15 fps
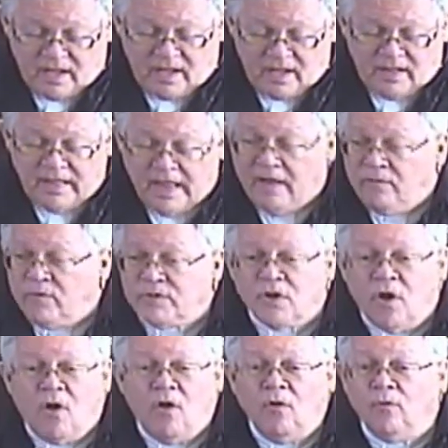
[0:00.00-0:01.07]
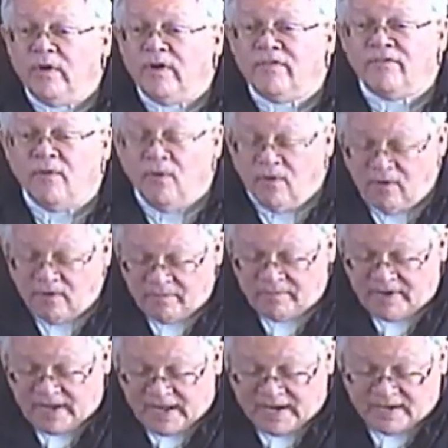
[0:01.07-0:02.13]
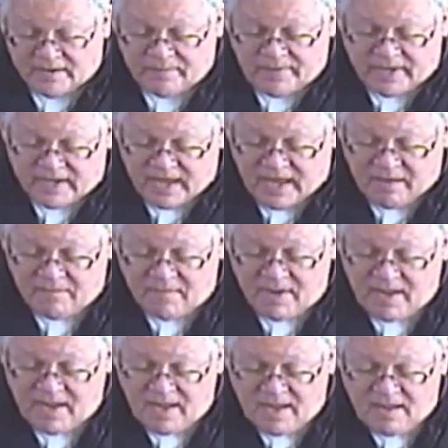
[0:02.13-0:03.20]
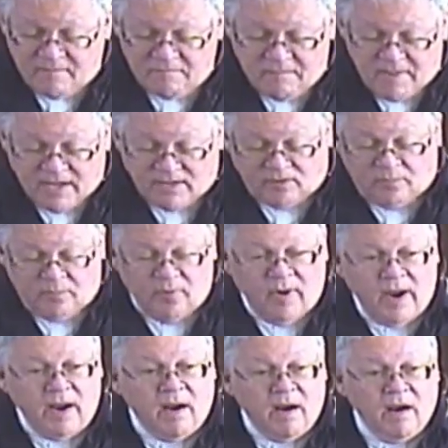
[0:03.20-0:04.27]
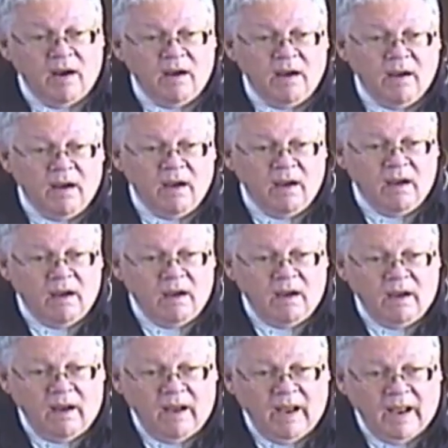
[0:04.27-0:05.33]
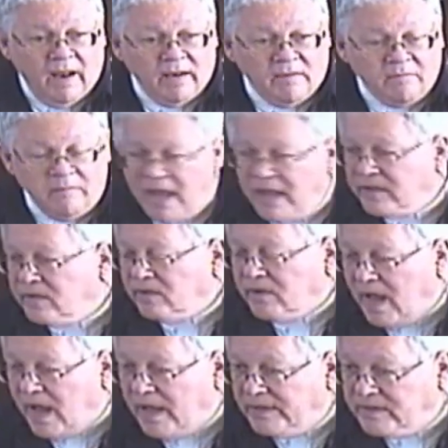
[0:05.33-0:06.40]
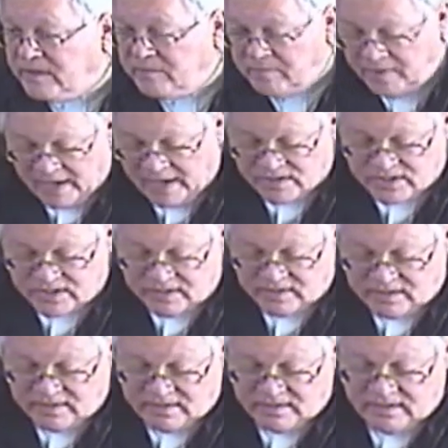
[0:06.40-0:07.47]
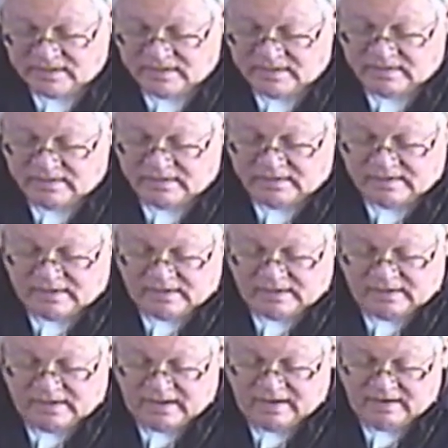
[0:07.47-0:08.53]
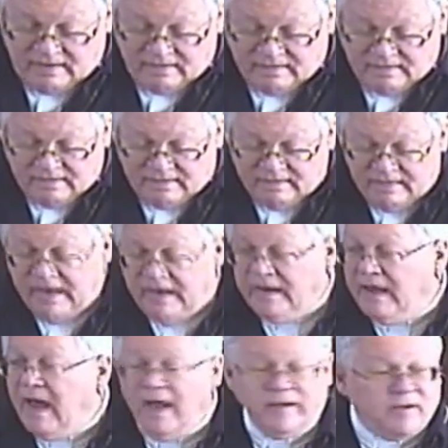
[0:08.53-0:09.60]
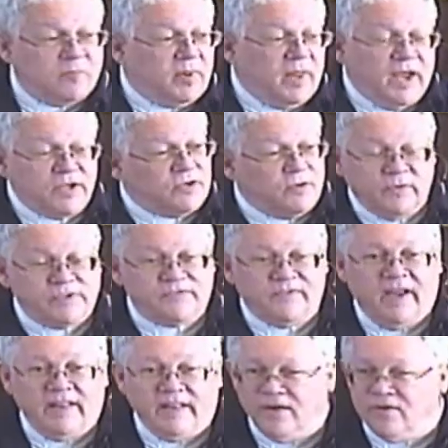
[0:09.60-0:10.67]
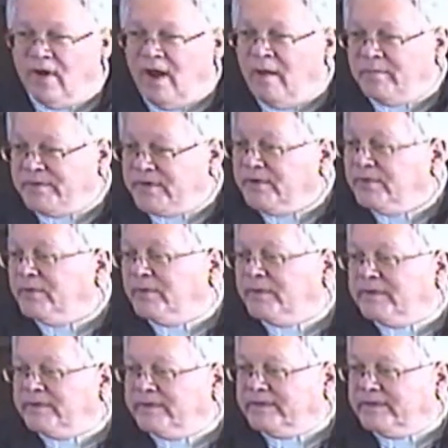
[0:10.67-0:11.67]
That was all reformed, and it became mental prayer and mental contemplation. And then contemplation was finally dropped too.